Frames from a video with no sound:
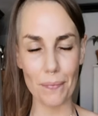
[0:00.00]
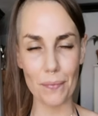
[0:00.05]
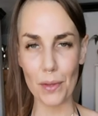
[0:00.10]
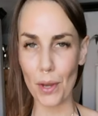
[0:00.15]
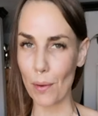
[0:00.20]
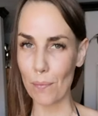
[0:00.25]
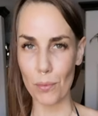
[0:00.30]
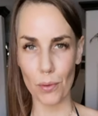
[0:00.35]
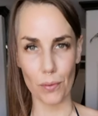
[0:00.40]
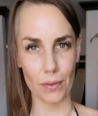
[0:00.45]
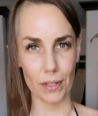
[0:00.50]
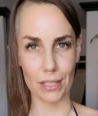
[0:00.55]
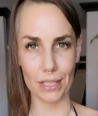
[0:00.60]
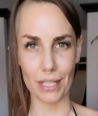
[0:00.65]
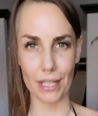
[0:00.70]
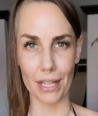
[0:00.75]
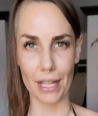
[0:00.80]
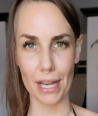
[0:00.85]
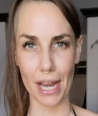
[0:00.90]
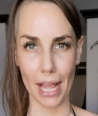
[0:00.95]
you're moving
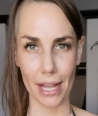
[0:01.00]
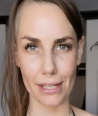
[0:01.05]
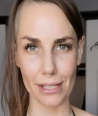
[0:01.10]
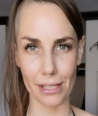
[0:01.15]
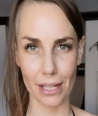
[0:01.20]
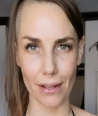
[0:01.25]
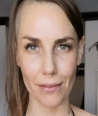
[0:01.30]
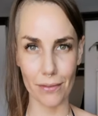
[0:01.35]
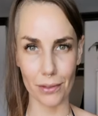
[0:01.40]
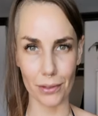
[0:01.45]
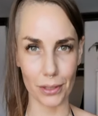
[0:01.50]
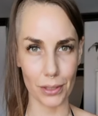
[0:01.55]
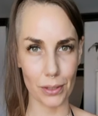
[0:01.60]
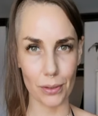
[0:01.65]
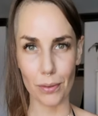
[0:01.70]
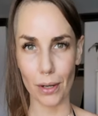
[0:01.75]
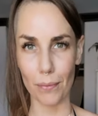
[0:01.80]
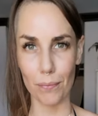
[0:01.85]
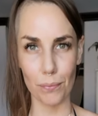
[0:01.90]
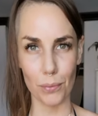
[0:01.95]
to the next level
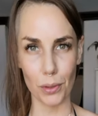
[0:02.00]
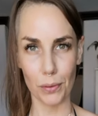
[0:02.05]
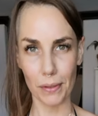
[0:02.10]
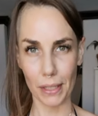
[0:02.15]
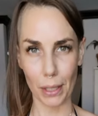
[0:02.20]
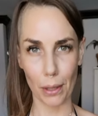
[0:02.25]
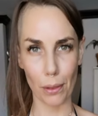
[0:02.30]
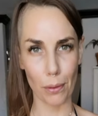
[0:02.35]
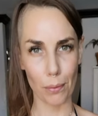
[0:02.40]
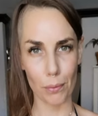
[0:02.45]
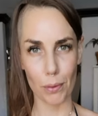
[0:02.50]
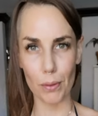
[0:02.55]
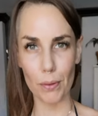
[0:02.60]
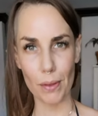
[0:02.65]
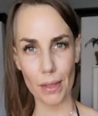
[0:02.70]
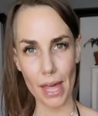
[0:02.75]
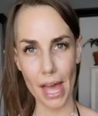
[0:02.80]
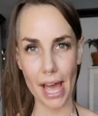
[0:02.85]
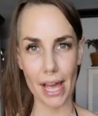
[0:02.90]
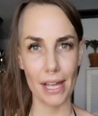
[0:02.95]
you are moving through
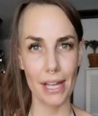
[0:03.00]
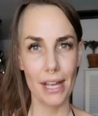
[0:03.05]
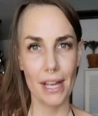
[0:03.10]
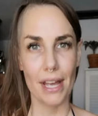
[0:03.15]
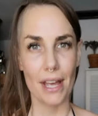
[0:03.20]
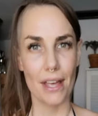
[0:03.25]
that